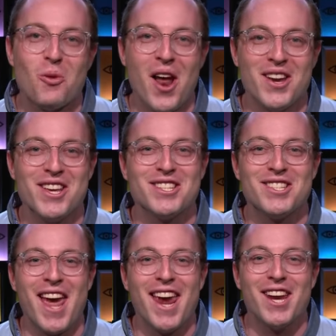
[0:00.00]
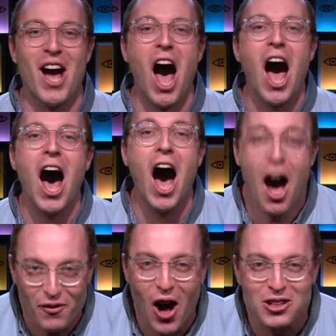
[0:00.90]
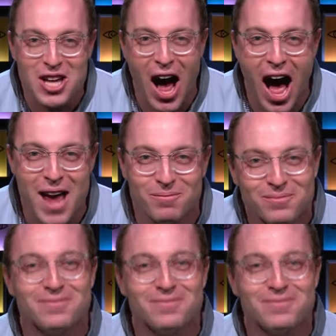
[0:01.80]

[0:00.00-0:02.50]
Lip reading: Wendy's date of all time.